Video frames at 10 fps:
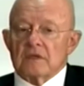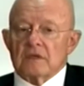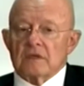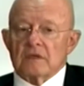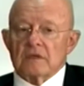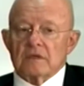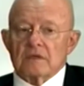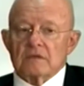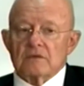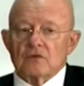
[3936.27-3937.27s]

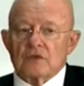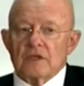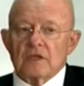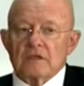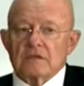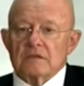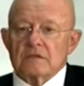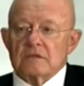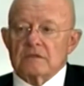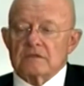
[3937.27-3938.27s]
who can
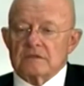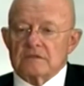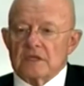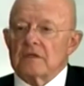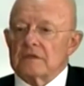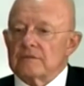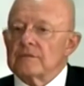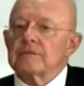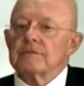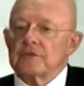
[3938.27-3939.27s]
tell
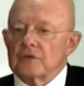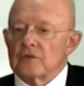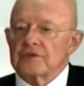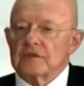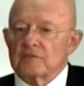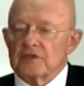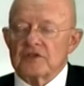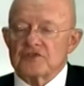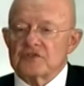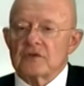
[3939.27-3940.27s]
him, you know, what the
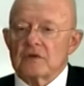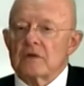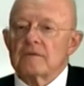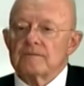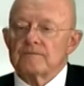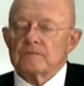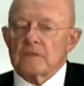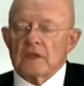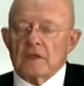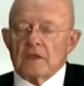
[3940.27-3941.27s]
implications are.
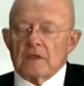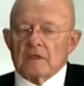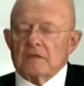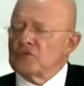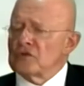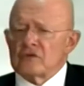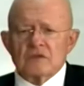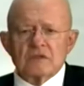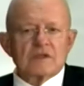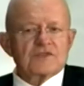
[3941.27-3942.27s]
Kim
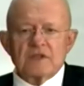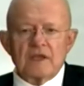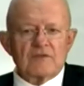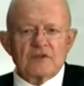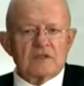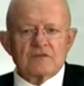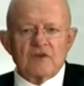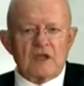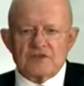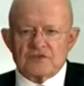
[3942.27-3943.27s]
Jong-un doesn't have any
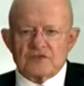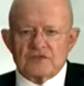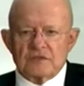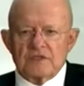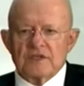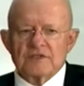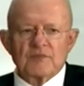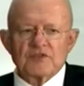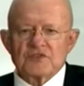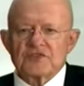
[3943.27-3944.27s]
advisors. He has a
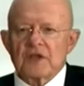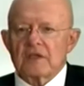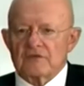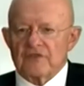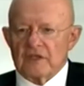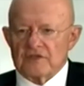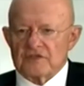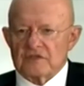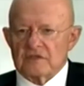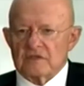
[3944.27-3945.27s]
bunch of sycophants